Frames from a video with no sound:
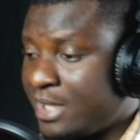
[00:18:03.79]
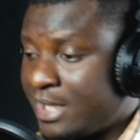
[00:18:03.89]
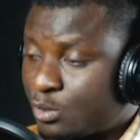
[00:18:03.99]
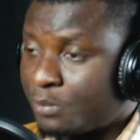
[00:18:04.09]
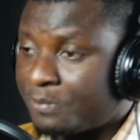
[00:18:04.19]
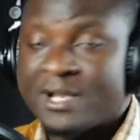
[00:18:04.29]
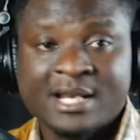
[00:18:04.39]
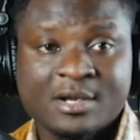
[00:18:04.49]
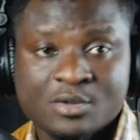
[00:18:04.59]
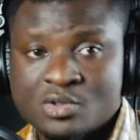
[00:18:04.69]
get to
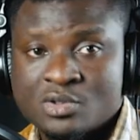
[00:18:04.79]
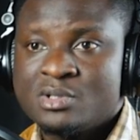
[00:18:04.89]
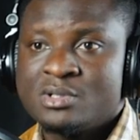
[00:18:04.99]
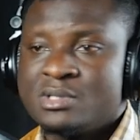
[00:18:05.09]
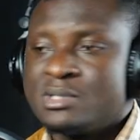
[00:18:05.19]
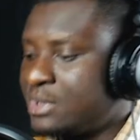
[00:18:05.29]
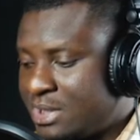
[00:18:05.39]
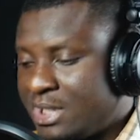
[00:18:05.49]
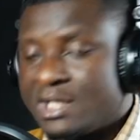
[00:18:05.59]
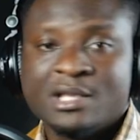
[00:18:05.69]
find out
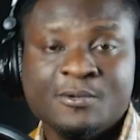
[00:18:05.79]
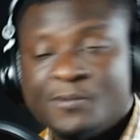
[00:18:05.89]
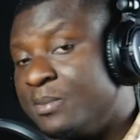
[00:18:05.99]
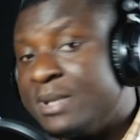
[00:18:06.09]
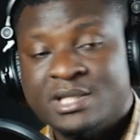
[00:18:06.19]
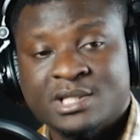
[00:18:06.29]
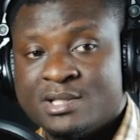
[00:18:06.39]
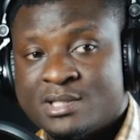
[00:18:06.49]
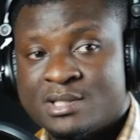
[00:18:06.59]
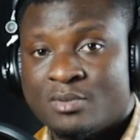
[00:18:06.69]
dig
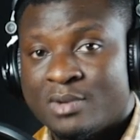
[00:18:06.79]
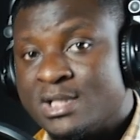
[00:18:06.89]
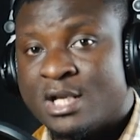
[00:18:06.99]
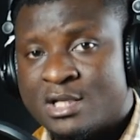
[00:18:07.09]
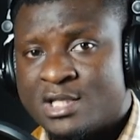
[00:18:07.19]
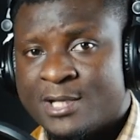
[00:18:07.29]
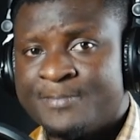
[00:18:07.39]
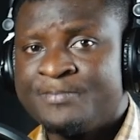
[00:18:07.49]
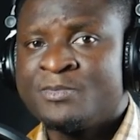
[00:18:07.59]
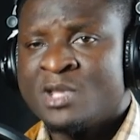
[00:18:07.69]
informations what you say
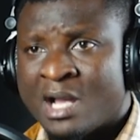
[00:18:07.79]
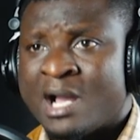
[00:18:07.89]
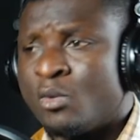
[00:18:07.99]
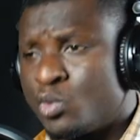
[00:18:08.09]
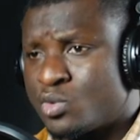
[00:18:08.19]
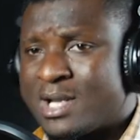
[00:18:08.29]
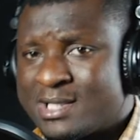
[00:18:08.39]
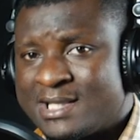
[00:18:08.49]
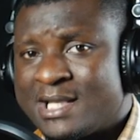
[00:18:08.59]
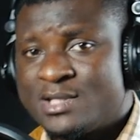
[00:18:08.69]
ha also
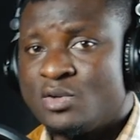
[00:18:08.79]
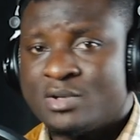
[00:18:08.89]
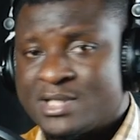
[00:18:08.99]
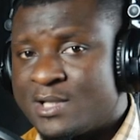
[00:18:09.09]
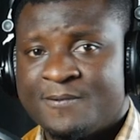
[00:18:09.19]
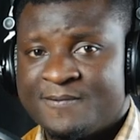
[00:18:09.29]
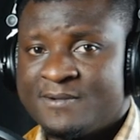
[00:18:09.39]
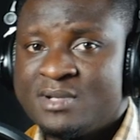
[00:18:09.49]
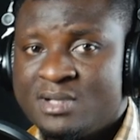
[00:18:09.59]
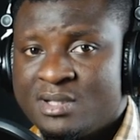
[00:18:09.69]
assess yourself
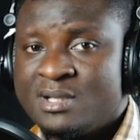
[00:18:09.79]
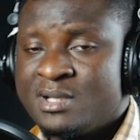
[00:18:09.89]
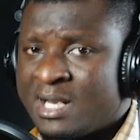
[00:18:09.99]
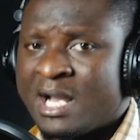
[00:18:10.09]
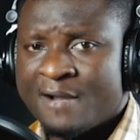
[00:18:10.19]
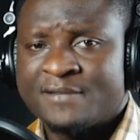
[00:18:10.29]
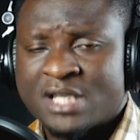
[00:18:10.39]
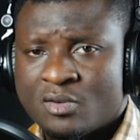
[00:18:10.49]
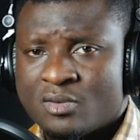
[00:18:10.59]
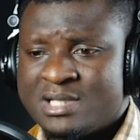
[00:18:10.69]
na
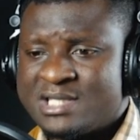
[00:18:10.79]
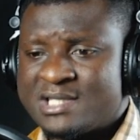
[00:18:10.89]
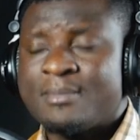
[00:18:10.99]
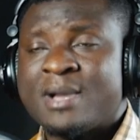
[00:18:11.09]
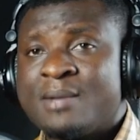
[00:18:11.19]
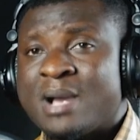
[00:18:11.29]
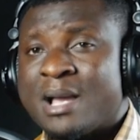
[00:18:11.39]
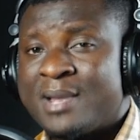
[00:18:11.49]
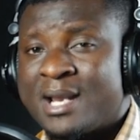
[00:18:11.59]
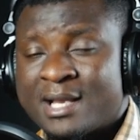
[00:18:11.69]
after no and some I am
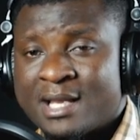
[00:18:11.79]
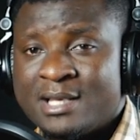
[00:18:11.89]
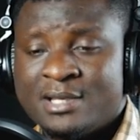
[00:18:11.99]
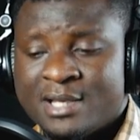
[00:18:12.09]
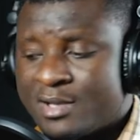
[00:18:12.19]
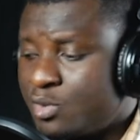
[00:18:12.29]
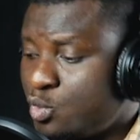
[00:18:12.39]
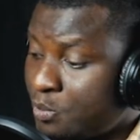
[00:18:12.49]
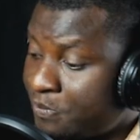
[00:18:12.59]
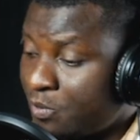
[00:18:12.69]
na kenina no
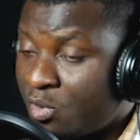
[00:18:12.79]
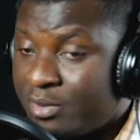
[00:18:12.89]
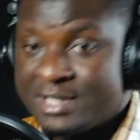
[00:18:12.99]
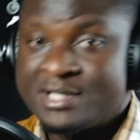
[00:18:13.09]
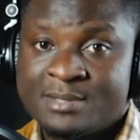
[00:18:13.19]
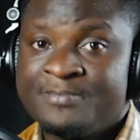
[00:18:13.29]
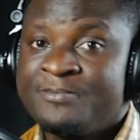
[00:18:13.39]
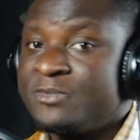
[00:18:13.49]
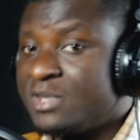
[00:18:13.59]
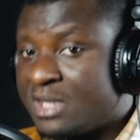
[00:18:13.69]
you follow it
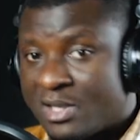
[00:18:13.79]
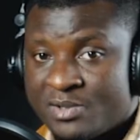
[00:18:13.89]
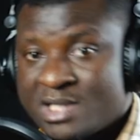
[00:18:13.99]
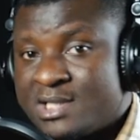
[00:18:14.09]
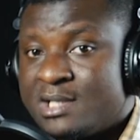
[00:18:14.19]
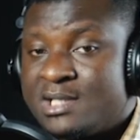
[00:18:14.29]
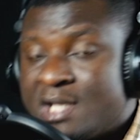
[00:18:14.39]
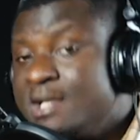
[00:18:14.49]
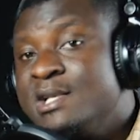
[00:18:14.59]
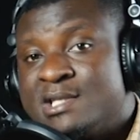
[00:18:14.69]
na she say
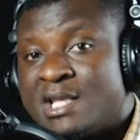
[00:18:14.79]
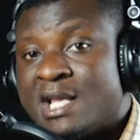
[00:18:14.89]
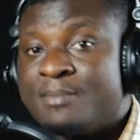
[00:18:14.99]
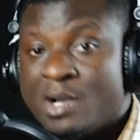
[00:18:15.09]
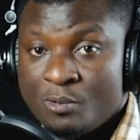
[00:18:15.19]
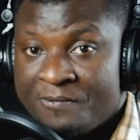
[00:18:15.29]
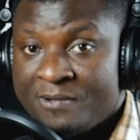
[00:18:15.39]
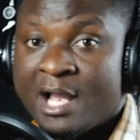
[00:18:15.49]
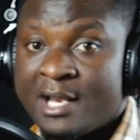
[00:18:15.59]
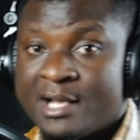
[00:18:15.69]
changes emma we
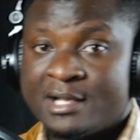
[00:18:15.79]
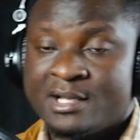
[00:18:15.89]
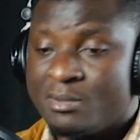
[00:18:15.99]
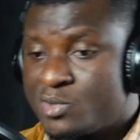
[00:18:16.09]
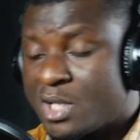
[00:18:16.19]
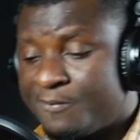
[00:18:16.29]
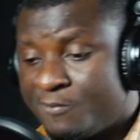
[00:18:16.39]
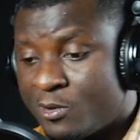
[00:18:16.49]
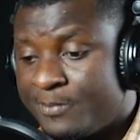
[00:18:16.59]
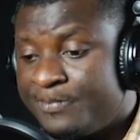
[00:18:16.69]
fear na ebusia
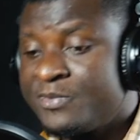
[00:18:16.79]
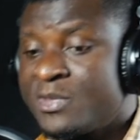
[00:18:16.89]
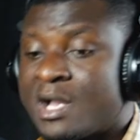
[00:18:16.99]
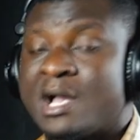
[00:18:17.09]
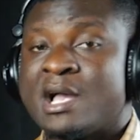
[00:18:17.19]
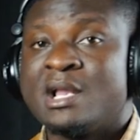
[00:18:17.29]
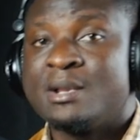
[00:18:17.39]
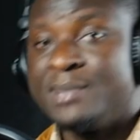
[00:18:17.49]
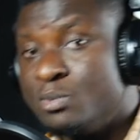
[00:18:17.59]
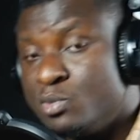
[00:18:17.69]
for aha
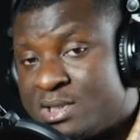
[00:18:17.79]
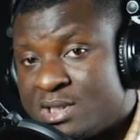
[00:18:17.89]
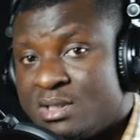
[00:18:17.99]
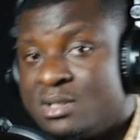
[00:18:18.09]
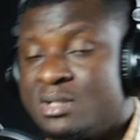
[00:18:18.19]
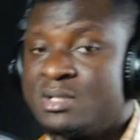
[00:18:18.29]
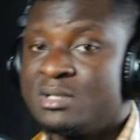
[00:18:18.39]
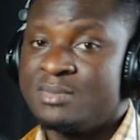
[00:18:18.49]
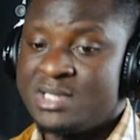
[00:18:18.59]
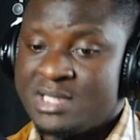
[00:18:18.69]
adam demosi
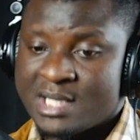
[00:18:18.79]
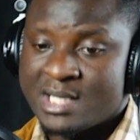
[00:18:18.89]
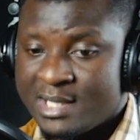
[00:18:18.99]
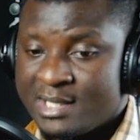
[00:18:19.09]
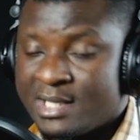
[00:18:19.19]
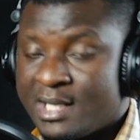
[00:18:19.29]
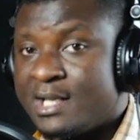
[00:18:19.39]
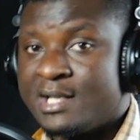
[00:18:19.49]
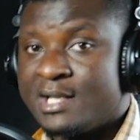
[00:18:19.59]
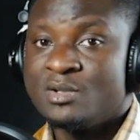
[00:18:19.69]
media any
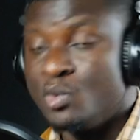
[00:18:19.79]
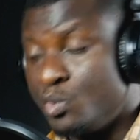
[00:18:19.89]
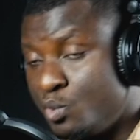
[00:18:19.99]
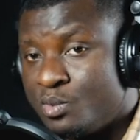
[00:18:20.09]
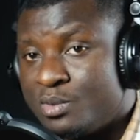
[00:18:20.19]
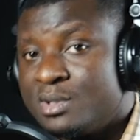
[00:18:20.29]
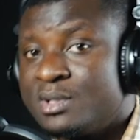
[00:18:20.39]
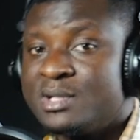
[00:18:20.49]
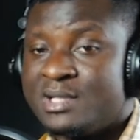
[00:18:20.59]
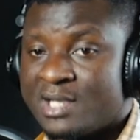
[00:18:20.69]
eye olu
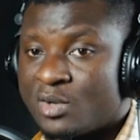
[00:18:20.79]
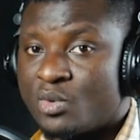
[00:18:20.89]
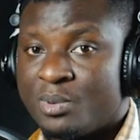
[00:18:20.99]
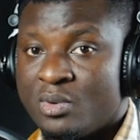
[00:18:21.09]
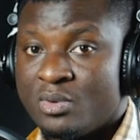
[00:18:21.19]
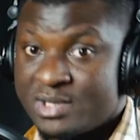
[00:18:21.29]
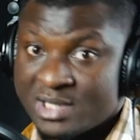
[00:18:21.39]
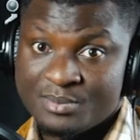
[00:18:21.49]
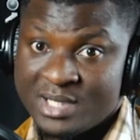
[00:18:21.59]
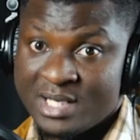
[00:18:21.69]
yankopon
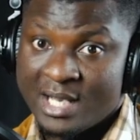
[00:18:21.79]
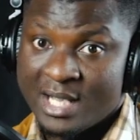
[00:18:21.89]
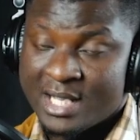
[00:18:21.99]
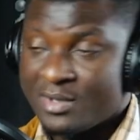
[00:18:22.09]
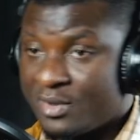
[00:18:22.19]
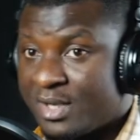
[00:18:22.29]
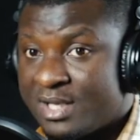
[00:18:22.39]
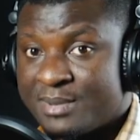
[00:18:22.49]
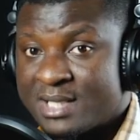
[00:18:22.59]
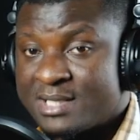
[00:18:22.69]
onhyiramu ni na na
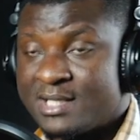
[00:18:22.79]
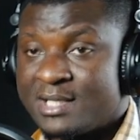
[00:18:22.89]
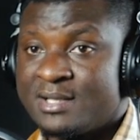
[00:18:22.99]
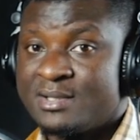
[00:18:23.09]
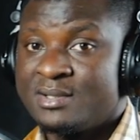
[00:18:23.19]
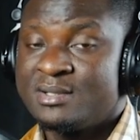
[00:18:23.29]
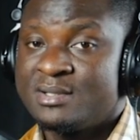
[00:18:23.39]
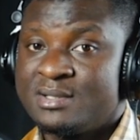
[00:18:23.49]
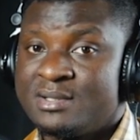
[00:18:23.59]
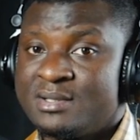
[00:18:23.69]
onyam kese
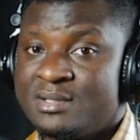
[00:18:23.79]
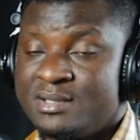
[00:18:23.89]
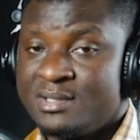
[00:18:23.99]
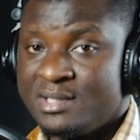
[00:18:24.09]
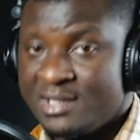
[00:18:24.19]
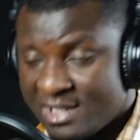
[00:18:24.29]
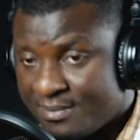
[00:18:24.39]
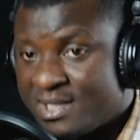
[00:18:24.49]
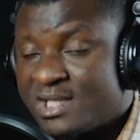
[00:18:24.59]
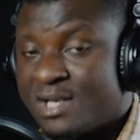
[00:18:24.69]
ye
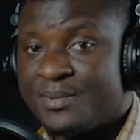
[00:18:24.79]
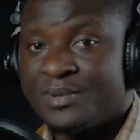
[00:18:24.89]
be share